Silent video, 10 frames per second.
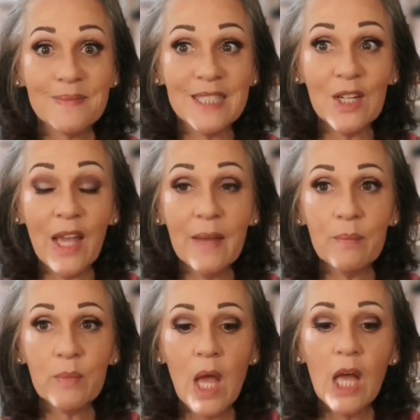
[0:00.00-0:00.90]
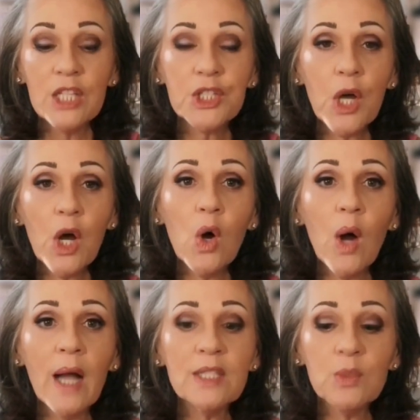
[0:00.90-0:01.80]
Okay, so
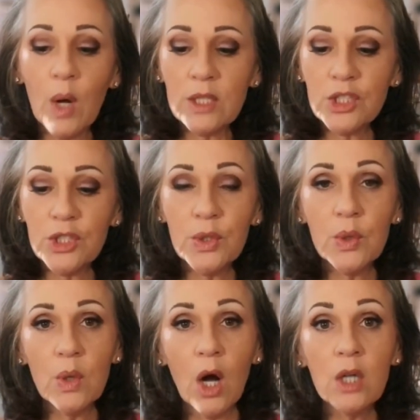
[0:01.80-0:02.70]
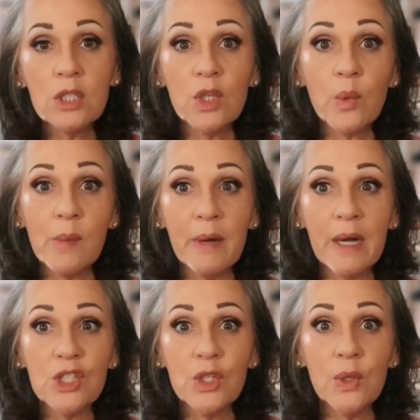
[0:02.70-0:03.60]
I'd want to also
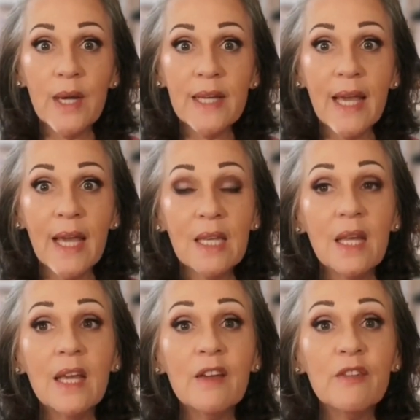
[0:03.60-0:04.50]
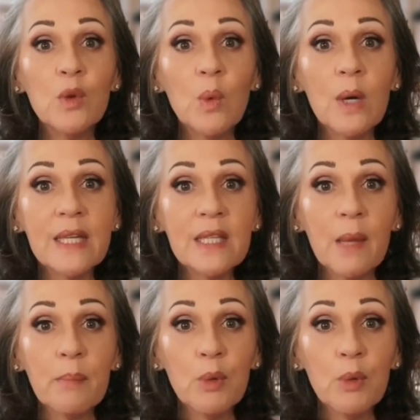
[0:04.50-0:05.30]
remind you again, if you want to get that book,